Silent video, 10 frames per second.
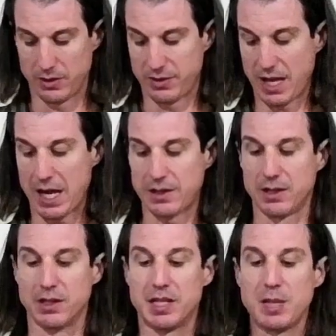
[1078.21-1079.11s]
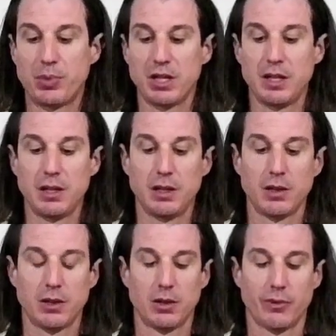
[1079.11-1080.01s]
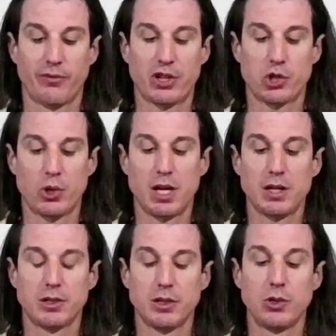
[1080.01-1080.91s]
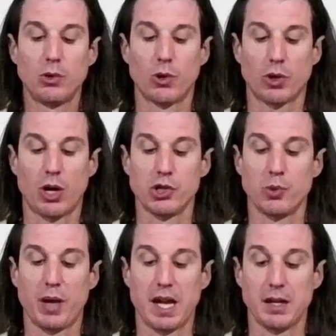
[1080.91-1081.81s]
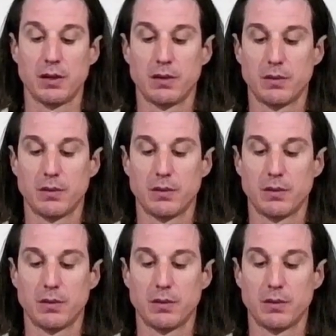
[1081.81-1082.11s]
that deeply frustrate you or cause you pain?